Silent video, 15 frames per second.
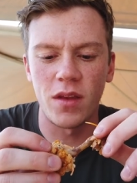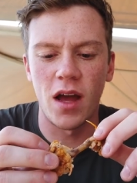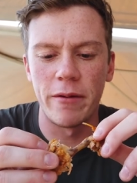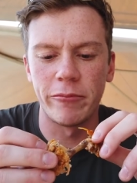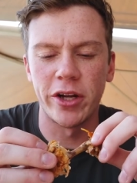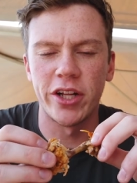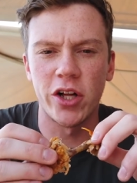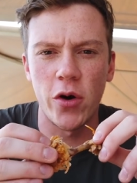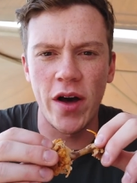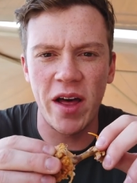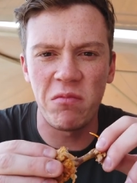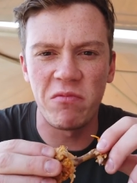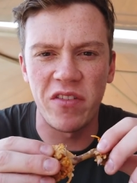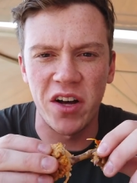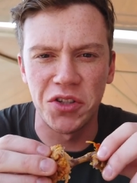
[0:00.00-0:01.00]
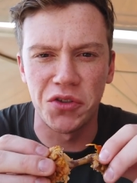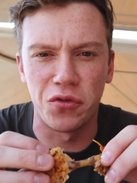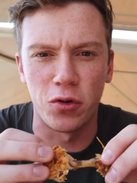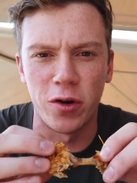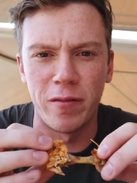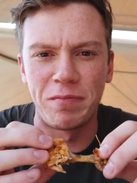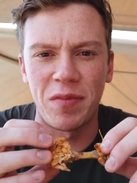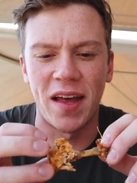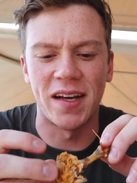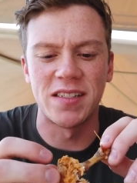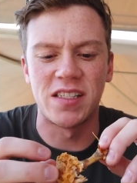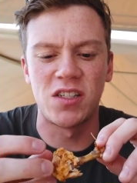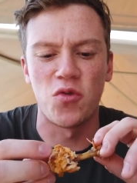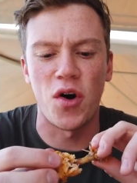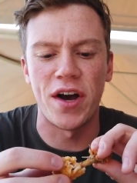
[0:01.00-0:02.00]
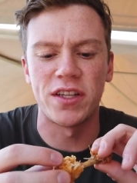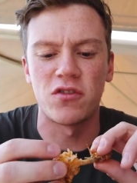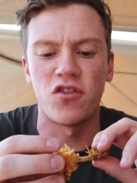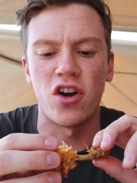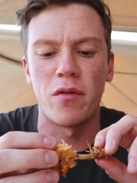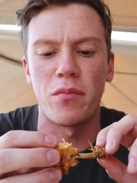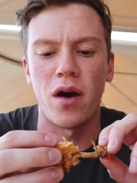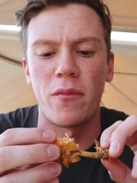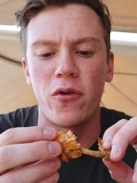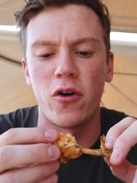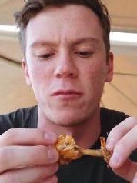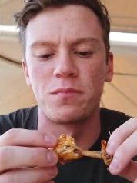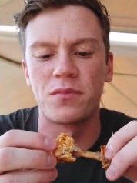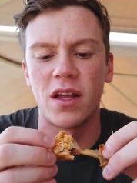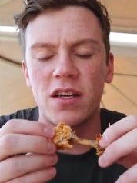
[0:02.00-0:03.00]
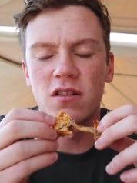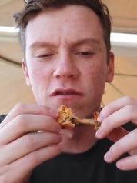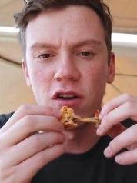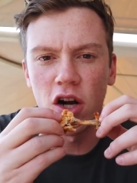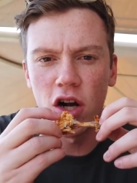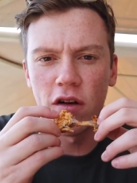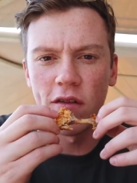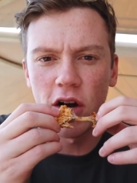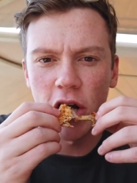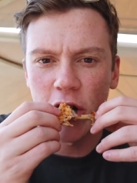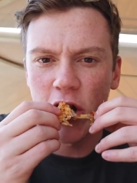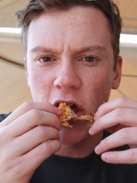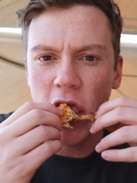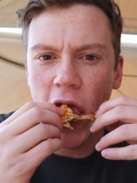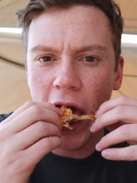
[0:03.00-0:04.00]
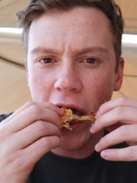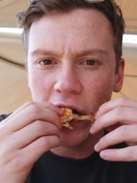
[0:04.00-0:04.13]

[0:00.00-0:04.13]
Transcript: I'm gonna go ahead and vouch for it. I can see why it's very popular. It's very, very good.